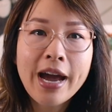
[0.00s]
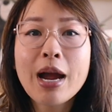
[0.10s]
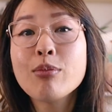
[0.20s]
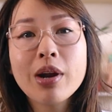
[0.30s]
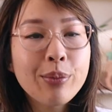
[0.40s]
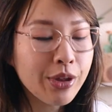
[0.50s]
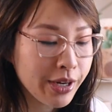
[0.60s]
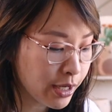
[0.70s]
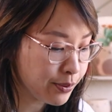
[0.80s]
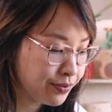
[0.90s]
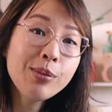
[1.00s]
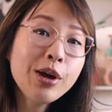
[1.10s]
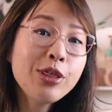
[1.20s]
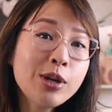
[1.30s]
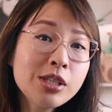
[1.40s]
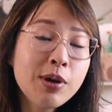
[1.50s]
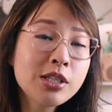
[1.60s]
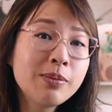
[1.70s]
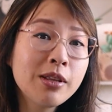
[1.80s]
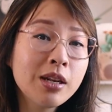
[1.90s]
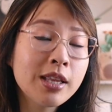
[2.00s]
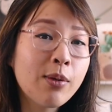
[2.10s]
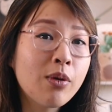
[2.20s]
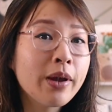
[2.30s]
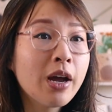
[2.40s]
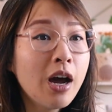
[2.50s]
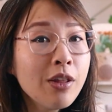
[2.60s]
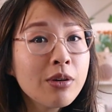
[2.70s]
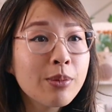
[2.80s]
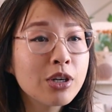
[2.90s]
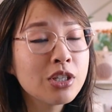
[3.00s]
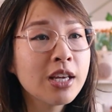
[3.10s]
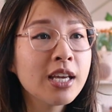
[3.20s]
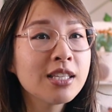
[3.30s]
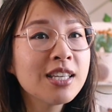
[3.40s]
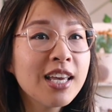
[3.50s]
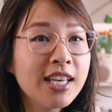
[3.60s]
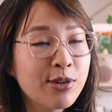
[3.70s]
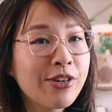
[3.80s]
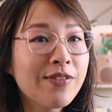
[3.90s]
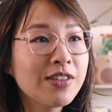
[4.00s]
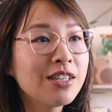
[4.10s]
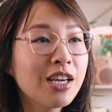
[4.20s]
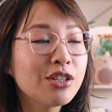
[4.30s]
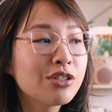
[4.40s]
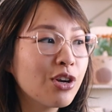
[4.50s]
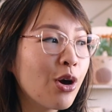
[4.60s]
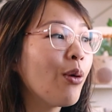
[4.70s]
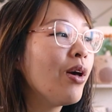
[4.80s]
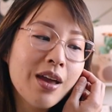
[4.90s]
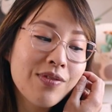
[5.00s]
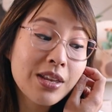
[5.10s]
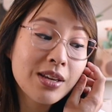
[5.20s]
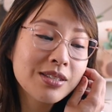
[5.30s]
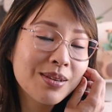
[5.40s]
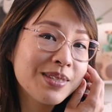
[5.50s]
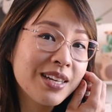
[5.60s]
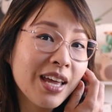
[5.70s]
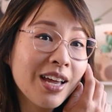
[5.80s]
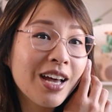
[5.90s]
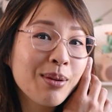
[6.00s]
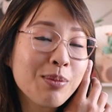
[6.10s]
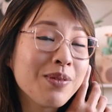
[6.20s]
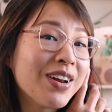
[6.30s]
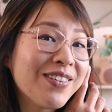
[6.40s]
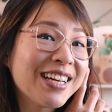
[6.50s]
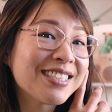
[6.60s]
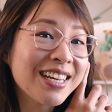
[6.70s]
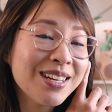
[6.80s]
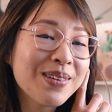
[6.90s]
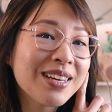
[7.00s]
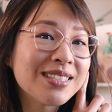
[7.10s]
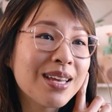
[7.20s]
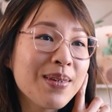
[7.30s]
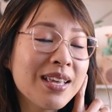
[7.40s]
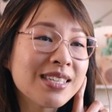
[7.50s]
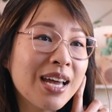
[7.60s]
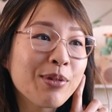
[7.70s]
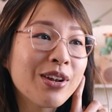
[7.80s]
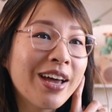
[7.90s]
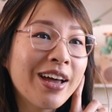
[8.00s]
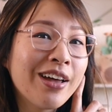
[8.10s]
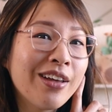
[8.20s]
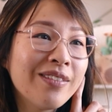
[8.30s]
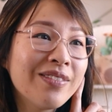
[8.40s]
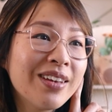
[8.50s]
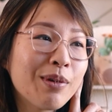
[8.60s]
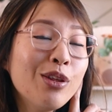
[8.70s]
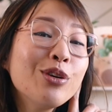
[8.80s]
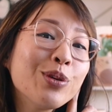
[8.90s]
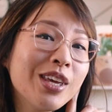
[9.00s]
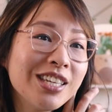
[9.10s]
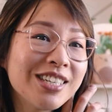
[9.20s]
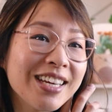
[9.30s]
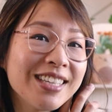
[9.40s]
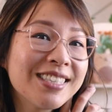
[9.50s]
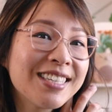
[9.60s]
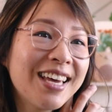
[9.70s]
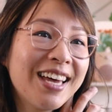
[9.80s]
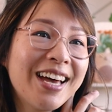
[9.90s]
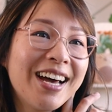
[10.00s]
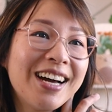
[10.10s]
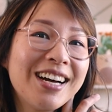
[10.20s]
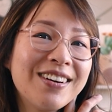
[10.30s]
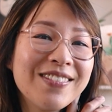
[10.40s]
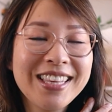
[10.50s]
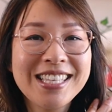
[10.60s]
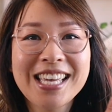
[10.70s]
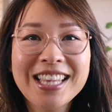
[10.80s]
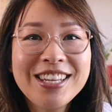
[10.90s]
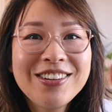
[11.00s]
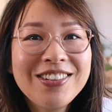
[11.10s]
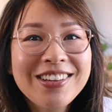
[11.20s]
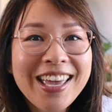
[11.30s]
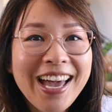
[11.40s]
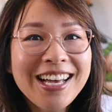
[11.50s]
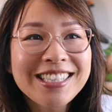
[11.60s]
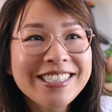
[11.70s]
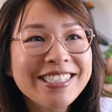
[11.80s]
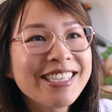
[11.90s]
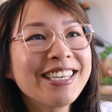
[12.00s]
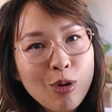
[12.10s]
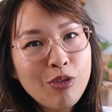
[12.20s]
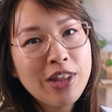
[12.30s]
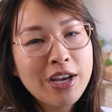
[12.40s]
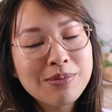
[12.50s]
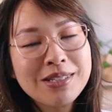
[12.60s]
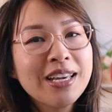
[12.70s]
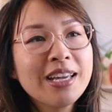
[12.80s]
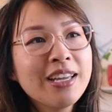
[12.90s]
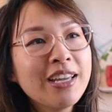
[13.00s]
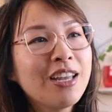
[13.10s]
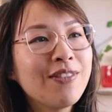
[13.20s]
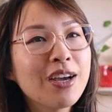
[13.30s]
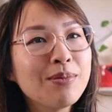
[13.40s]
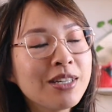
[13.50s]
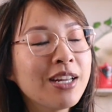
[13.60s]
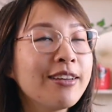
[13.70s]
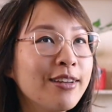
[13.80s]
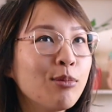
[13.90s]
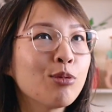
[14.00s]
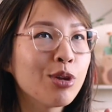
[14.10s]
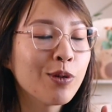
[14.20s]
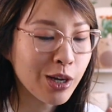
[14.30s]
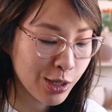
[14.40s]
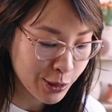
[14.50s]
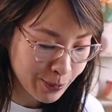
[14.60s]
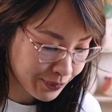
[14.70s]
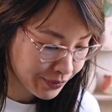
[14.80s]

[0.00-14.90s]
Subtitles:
I'm rambling now, but there is a possibility that one of my other merch things is arriving today. So if that does come today, I'm gonna be very, very excited, because that means I'm gonna have some other new keychains with these like little cats. Hopefully they come today. If they come today, it'll be really, really awesome.